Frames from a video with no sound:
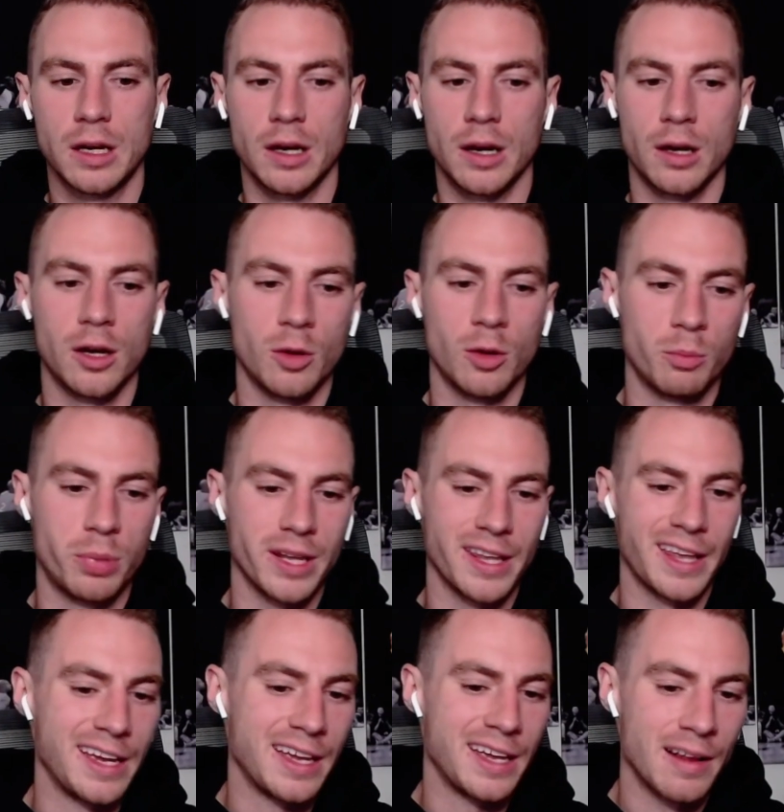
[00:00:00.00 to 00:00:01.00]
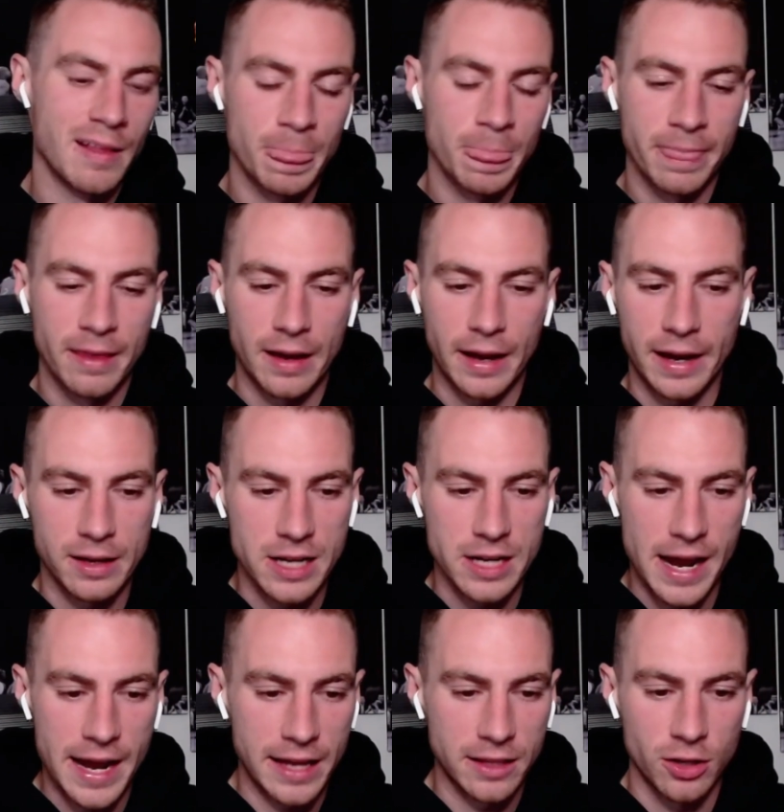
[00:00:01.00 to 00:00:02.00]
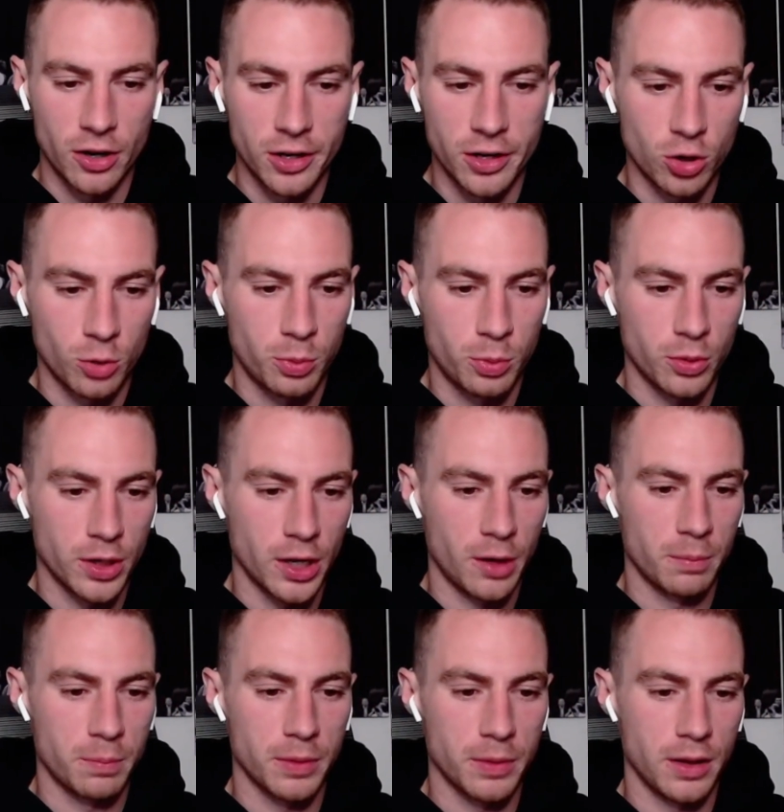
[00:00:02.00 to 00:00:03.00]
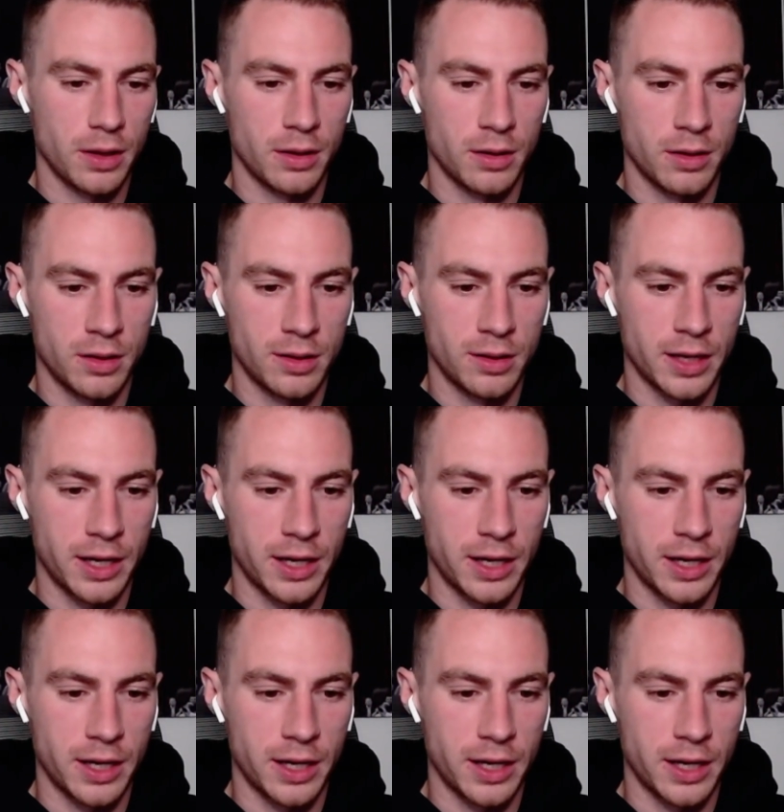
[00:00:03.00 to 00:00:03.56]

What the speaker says: But like, I had the article pulled up, and